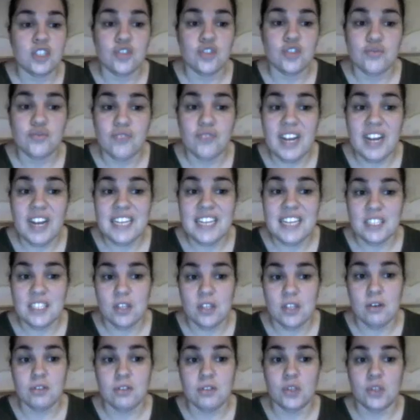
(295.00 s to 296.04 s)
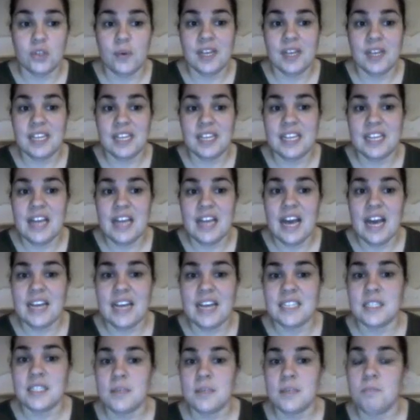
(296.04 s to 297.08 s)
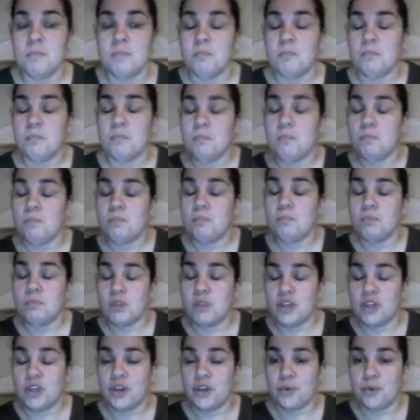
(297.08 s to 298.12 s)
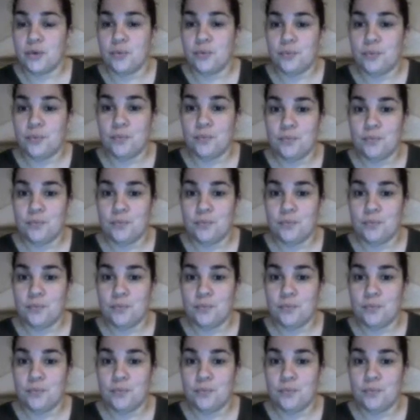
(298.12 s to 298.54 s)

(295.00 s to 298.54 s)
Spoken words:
to trace those squiggly lines blue.